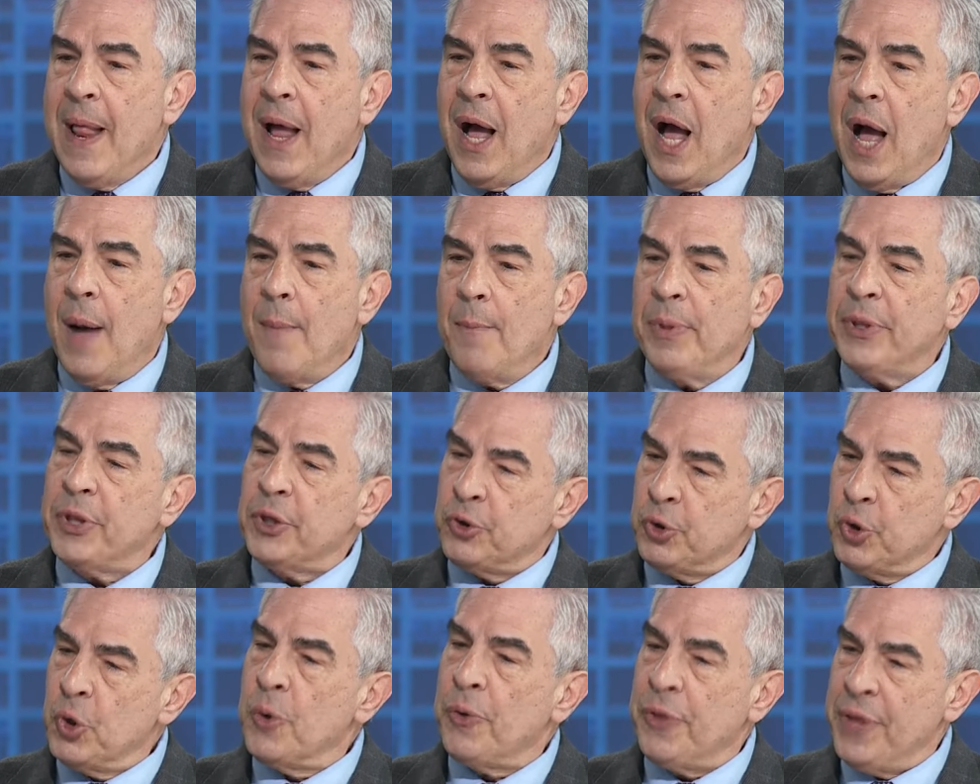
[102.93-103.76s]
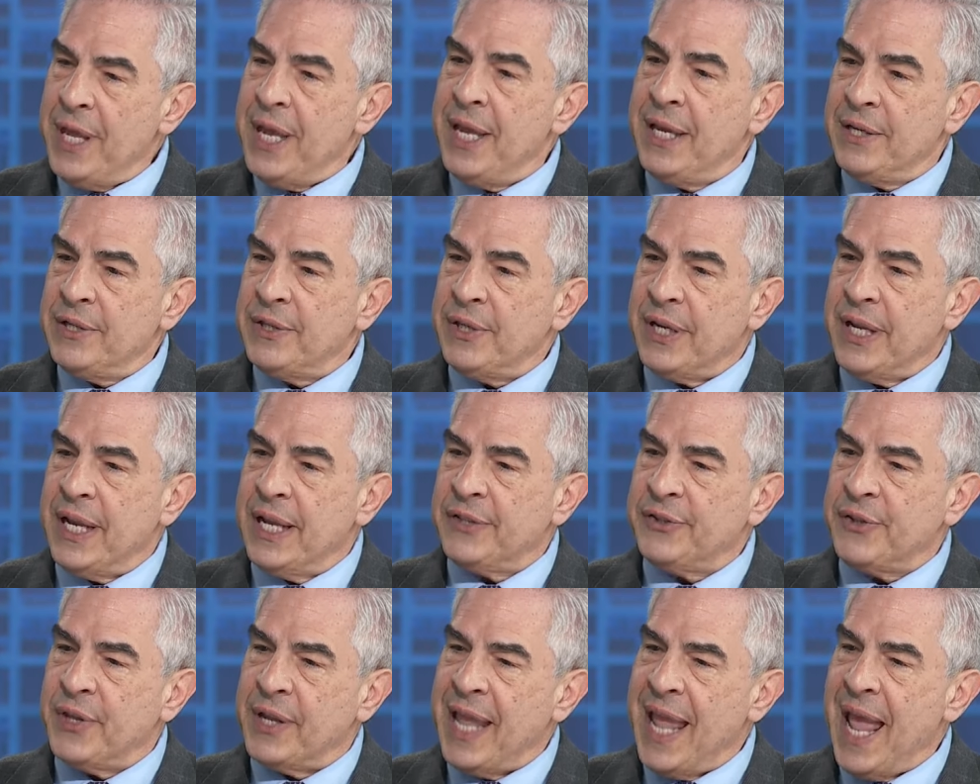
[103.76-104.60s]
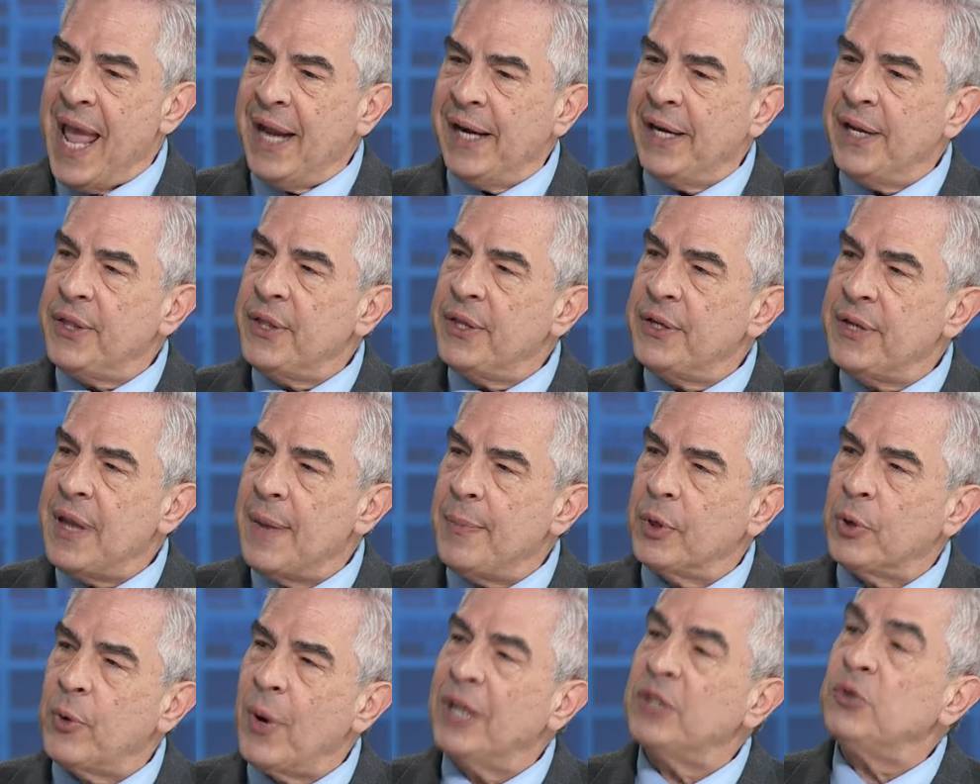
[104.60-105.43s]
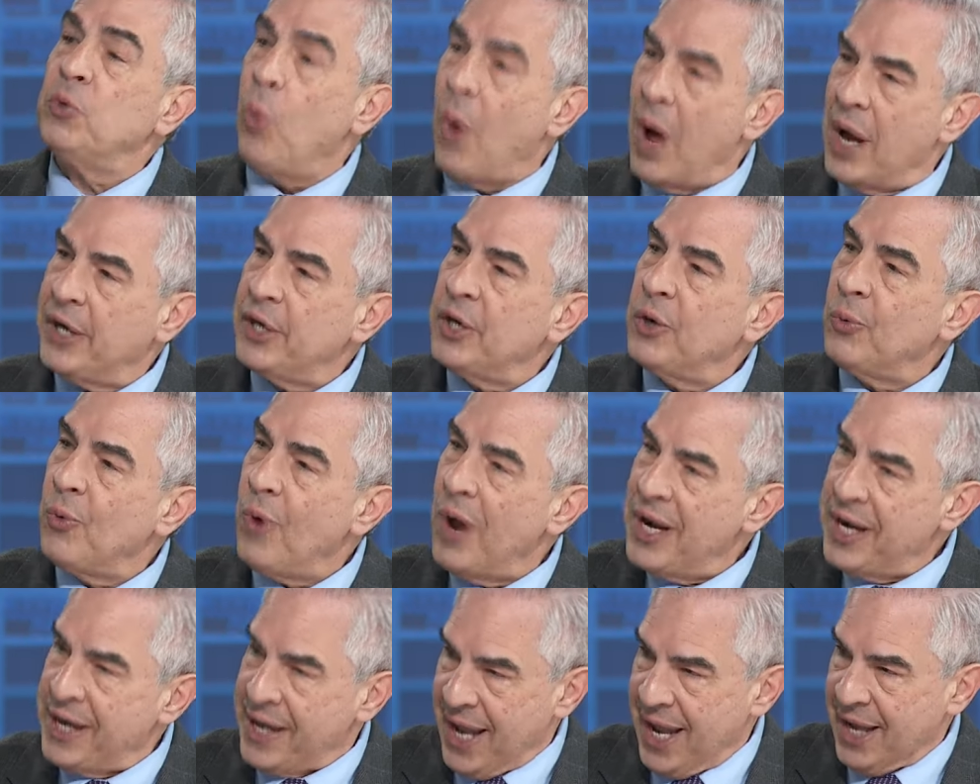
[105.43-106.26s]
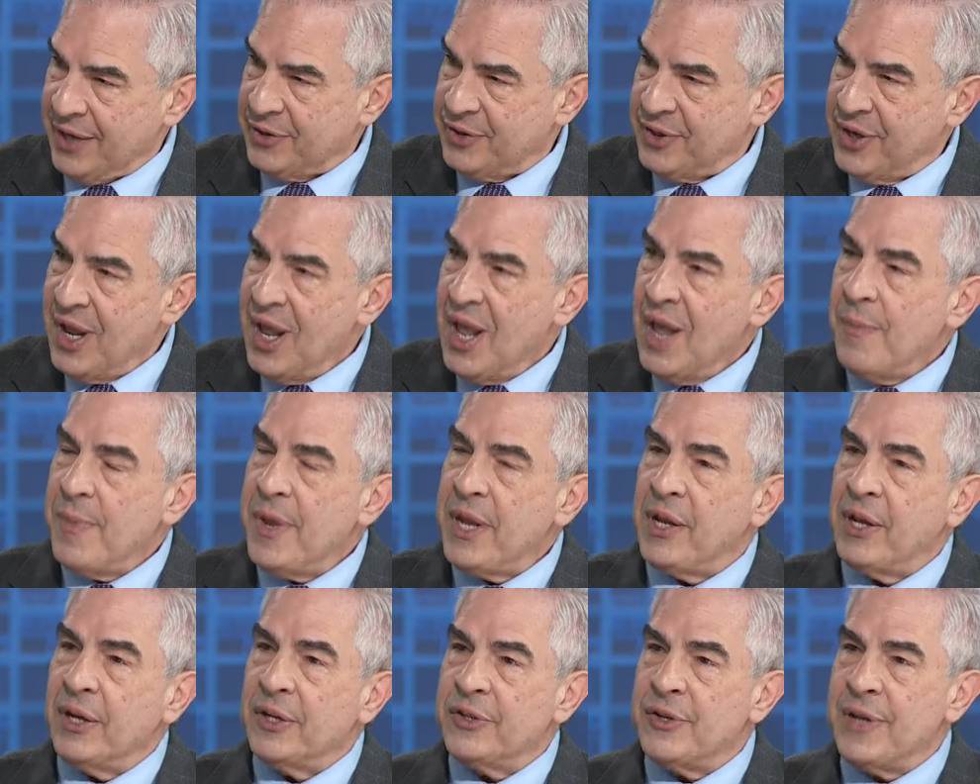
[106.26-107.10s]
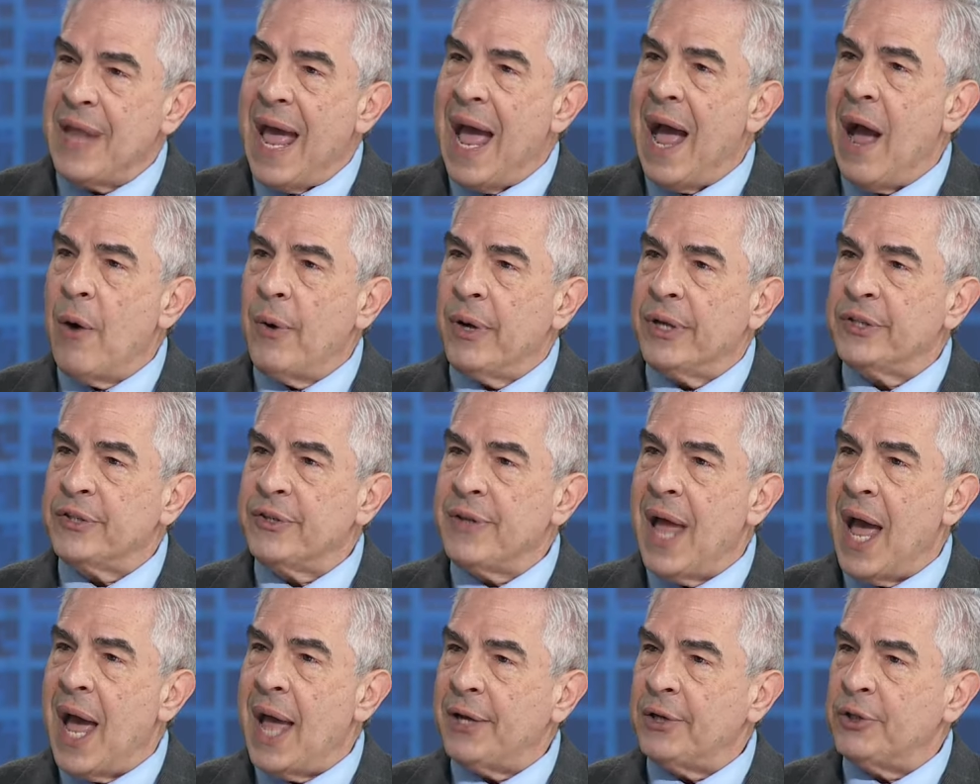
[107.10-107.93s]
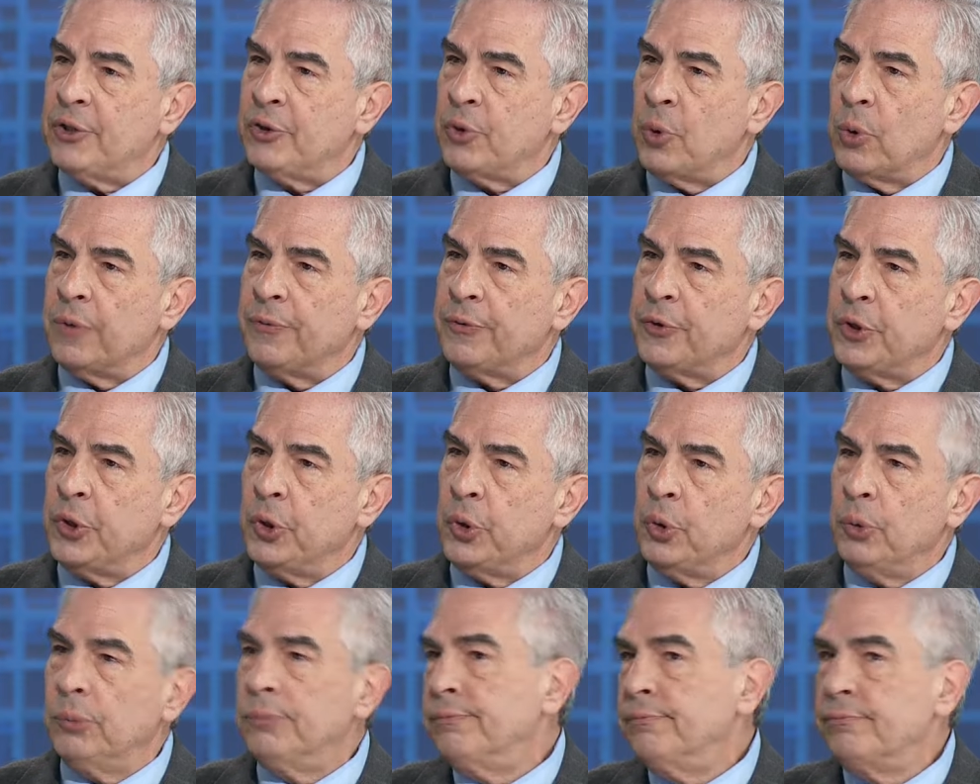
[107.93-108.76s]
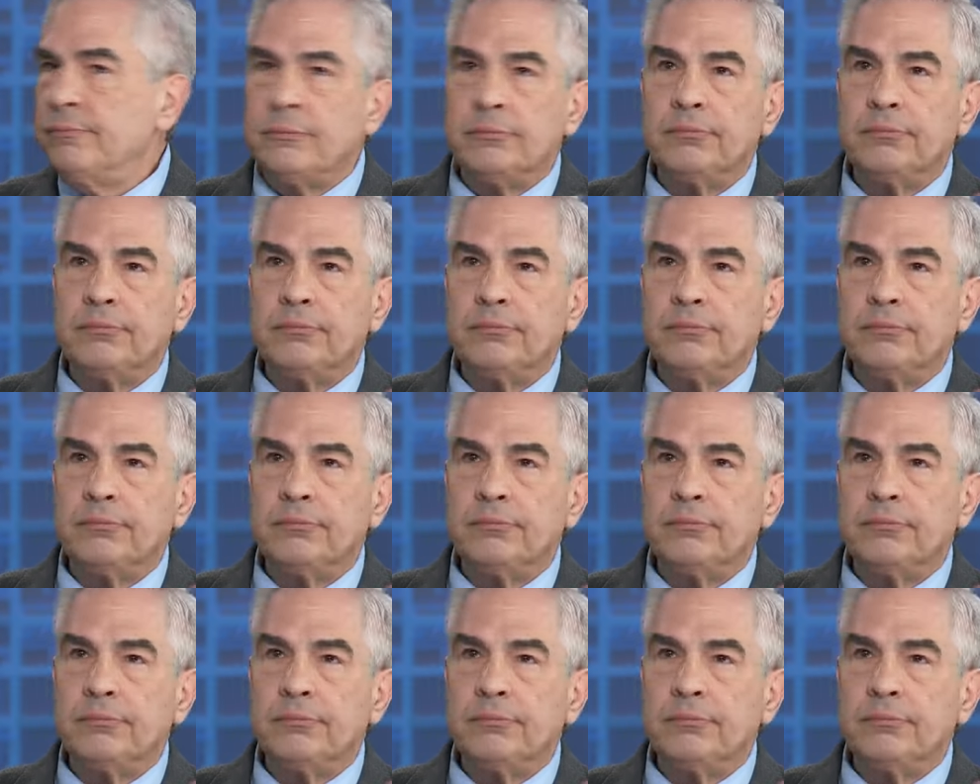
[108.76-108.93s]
But the truth is, it's the candidate the Democrats wanted to run against, because now it's not sort of too,